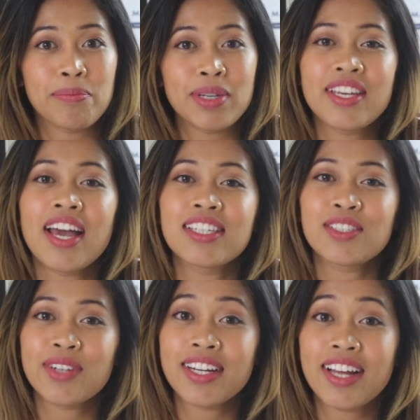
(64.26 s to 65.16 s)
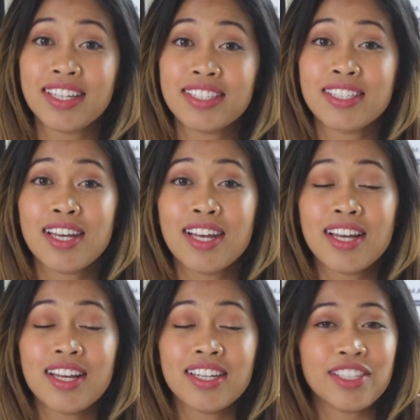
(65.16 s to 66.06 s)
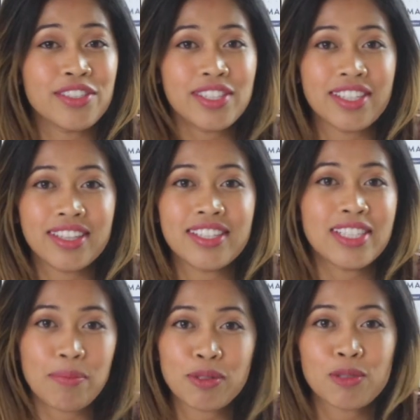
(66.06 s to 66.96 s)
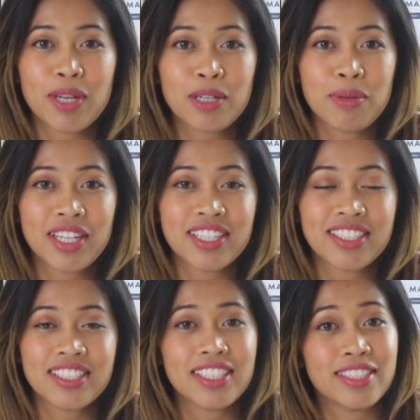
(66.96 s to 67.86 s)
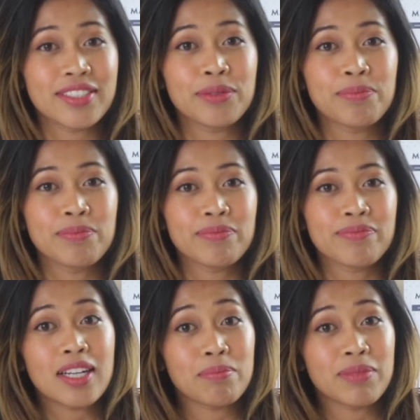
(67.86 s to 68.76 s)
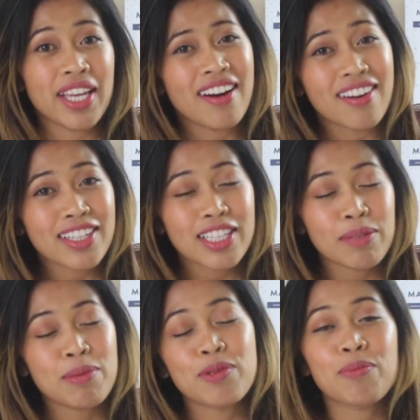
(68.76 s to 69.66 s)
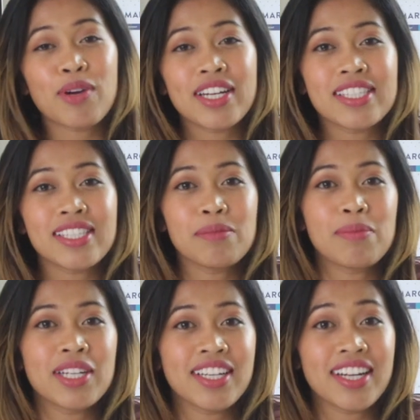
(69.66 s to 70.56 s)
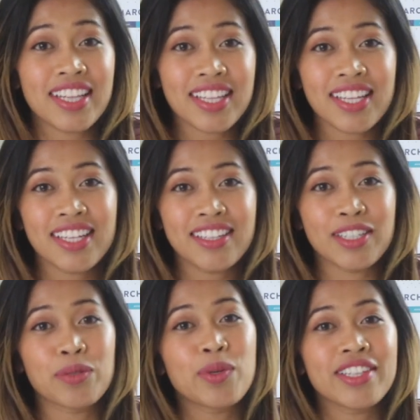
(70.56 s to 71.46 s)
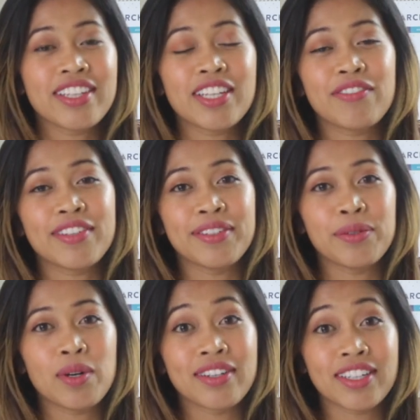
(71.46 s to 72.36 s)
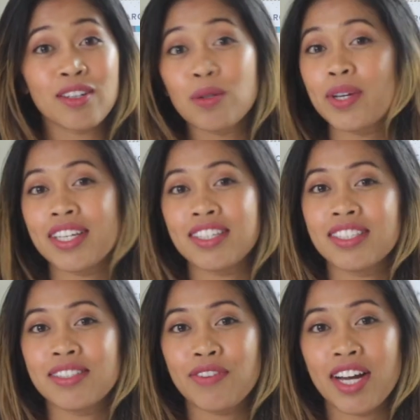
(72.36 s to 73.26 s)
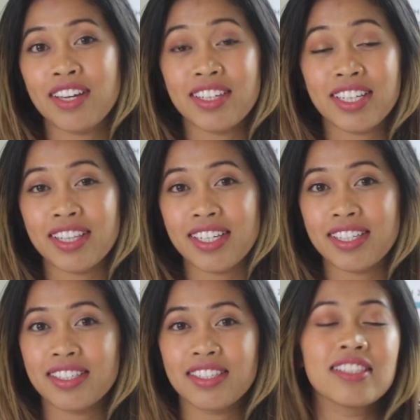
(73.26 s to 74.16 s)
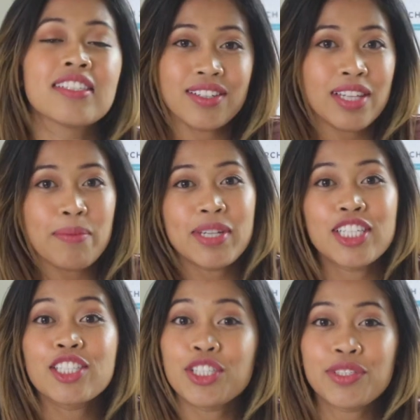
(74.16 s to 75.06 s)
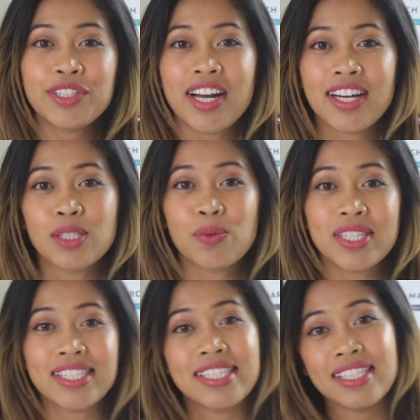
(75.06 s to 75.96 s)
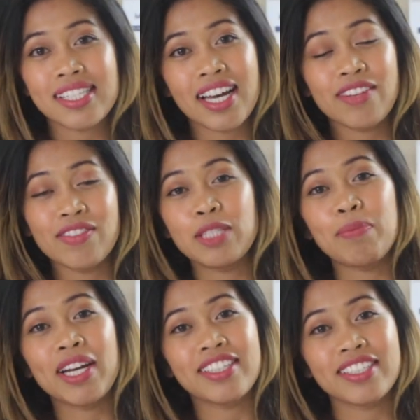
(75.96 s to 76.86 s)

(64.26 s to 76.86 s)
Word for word: wouldn't be as great as using the Staples Better binders. So um, they are a little bit more pricey, but I think they're worth it if you are always filing things. So let me just show you guys what's inside of these